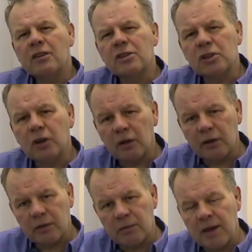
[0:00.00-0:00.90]
and are told
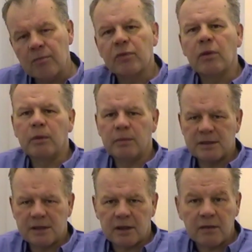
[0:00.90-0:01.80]
that the main problem
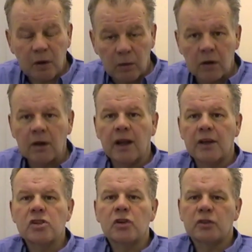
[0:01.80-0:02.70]
is that they've got one
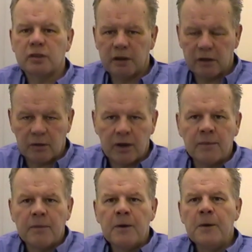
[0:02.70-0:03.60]
leg shorter than the other. Well,